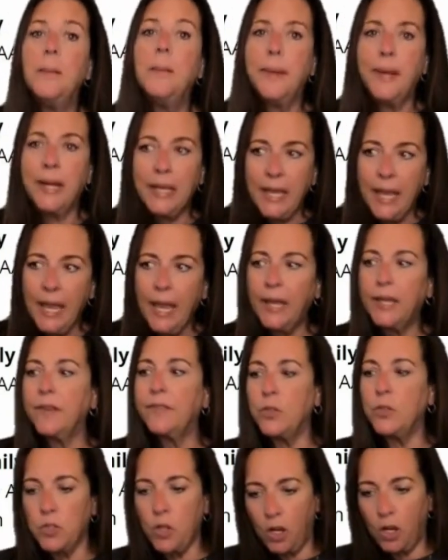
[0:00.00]
But again,
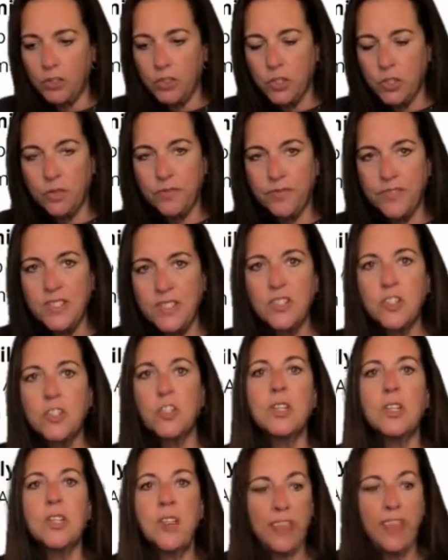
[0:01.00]
if you talk to your
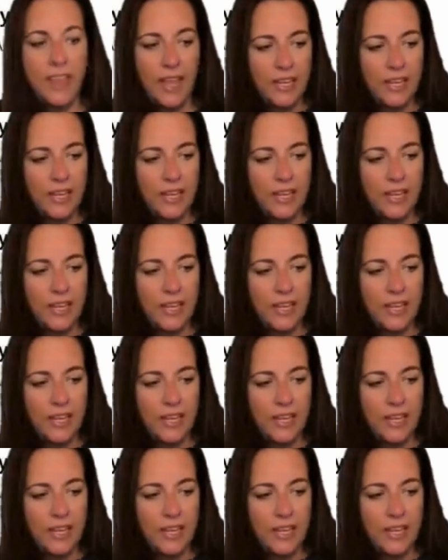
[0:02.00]
physician,